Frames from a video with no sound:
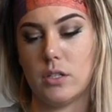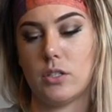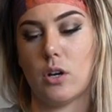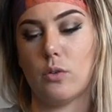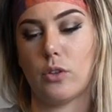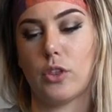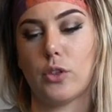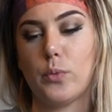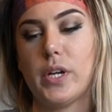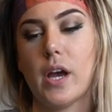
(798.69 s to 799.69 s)
So
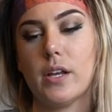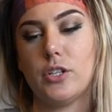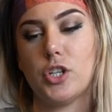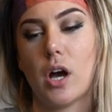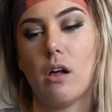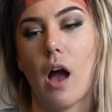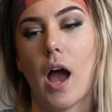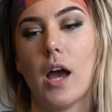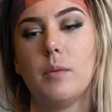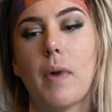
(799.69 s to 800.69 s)
3 gel
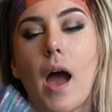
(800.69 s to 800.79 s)
eye